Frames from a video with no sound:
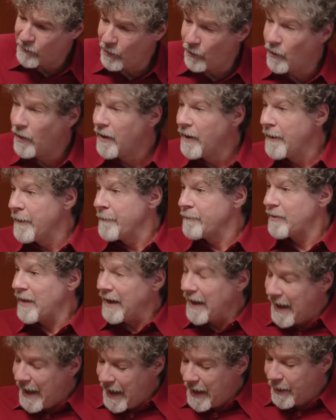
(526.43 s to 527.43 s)
So
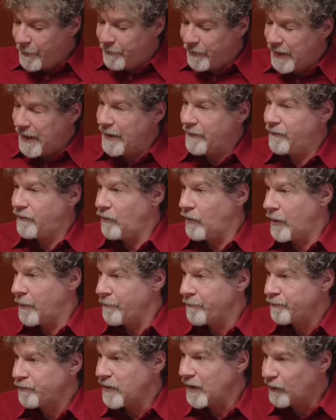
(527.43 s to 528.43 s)
they had a
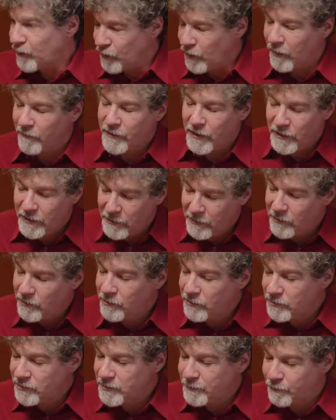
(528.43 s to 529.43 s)
platform that solved a
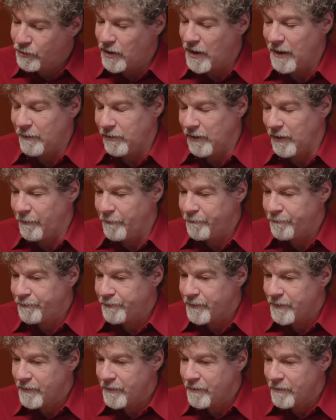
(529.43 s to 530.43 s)
huge problem,
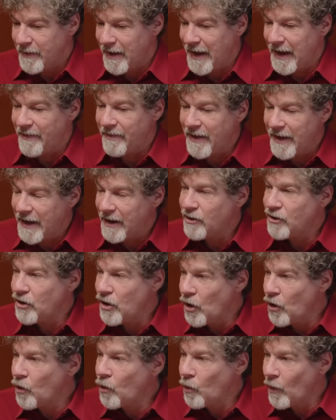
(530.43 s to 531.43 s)
and they had
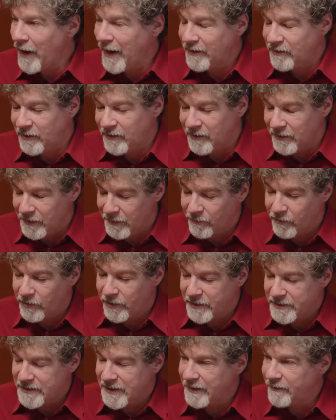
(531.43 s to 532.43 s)
no way to
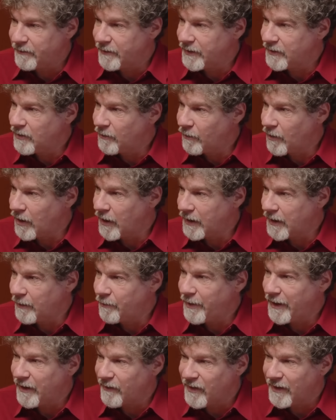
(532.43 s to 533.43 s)
deliver it safely to
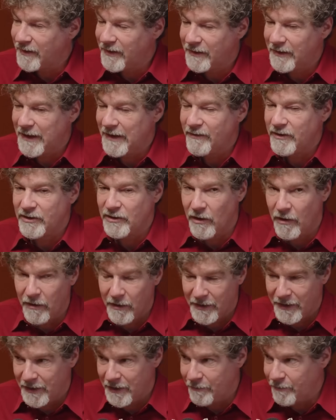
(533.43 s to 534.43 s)
market because they didn't have a
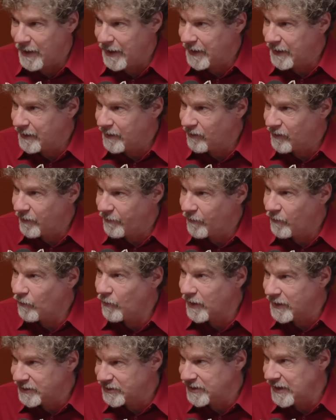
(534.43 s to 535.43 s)
targeting mechanism.
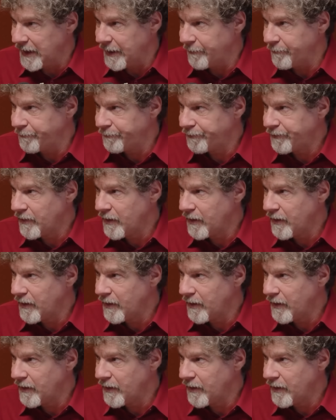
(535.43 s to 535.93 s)
What a shame.